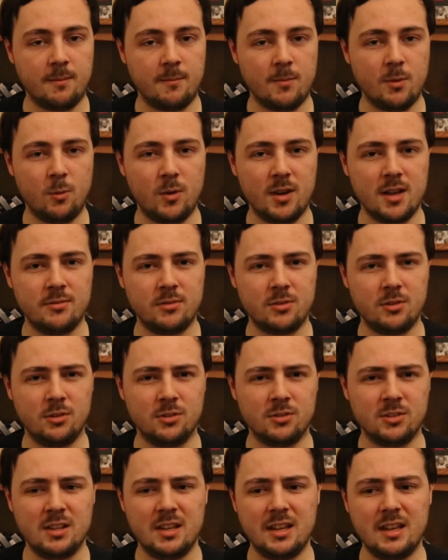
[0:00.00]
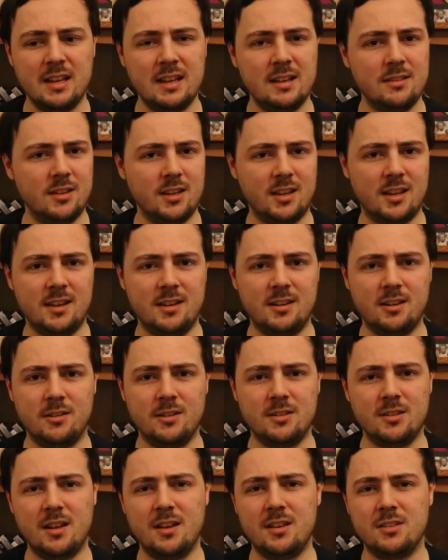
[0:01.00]
The way, of course, that Guido
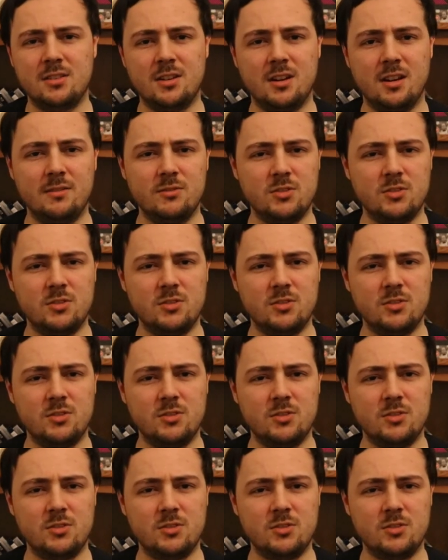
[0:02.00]
is kind